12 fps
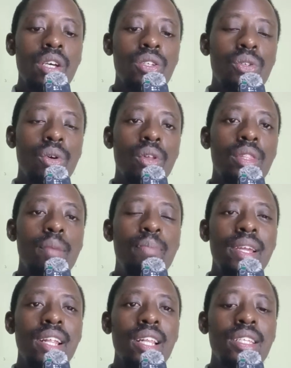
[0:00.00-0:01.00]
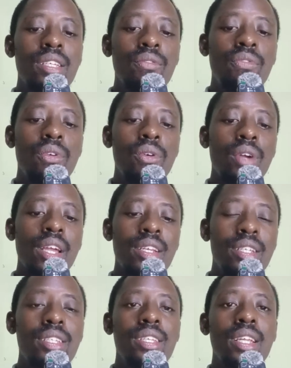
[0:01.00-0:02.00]
So the penalty for
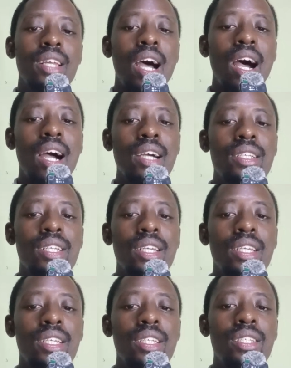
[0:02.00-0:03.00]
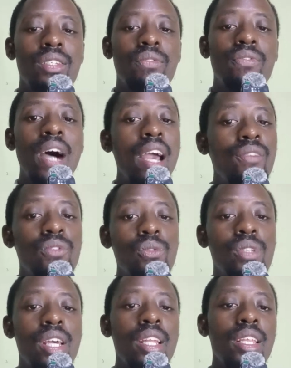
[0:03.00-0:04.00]
indecent act is 5 to
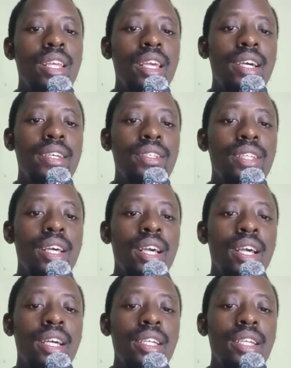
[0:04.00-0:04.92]
10 years,